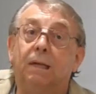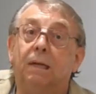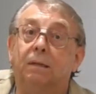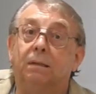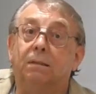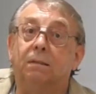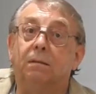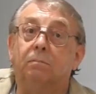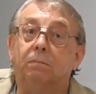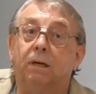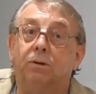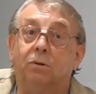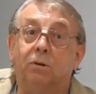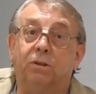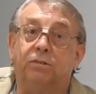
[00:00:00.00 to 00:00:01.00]
that
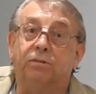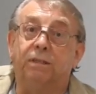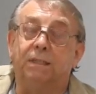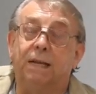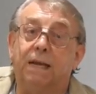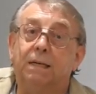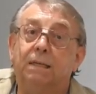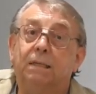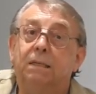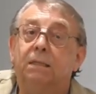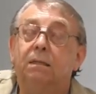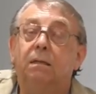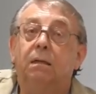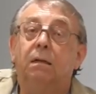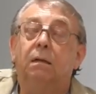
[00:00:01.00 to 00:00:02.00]
my daughter
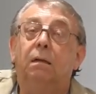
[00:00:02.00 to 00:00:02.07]
attends.